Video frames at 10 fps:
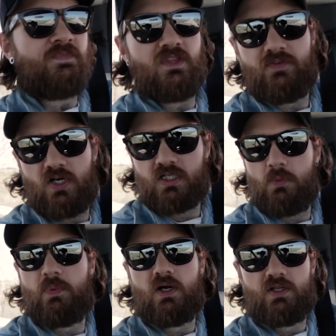The vertical
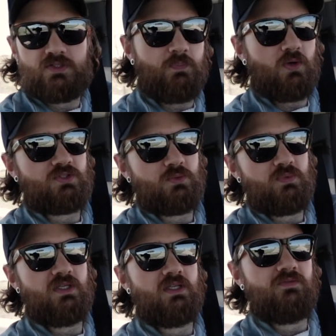part is supposed to
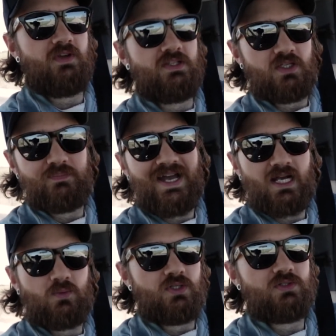be facing
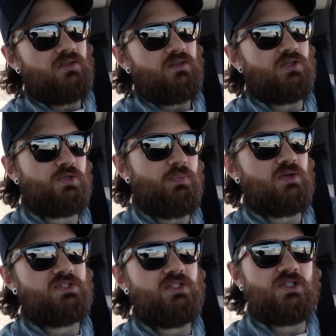backwards. You're
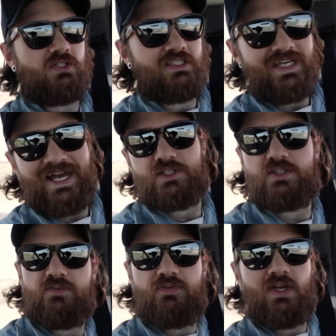supposed to just attach
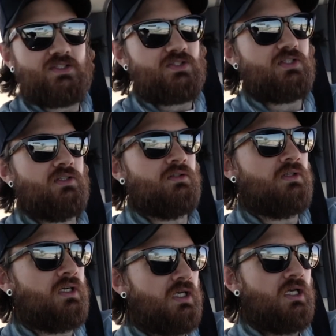the fence
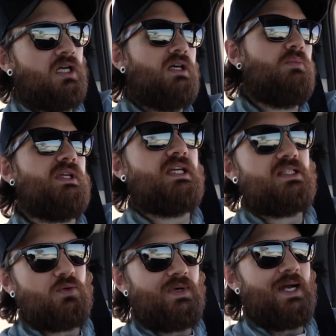
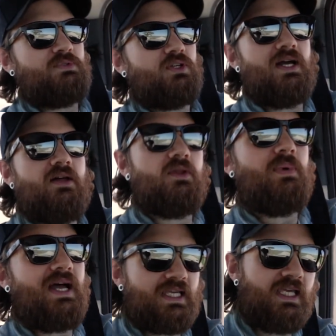because it wraps around the
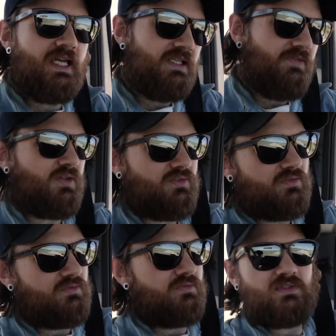back end of the
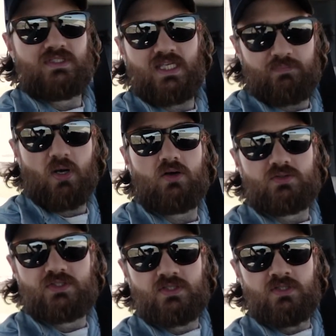
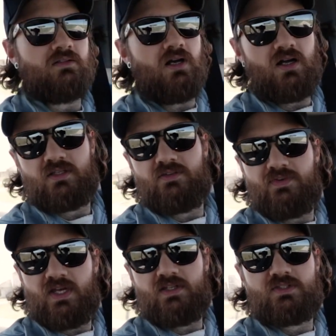T-post onto the
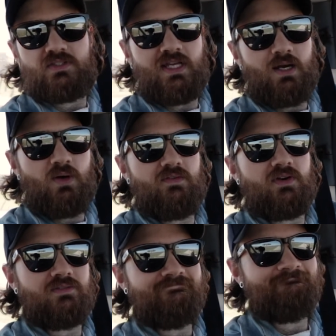fence.
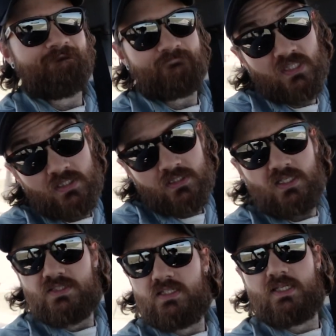However,
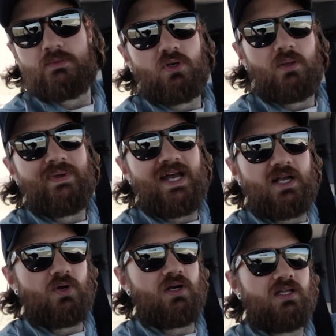since I'm doing it
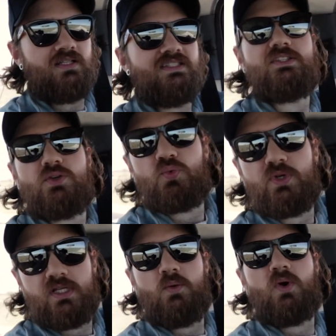backward, it doesn't
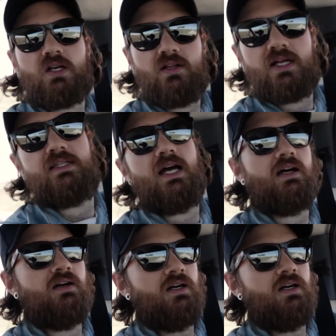really work like that.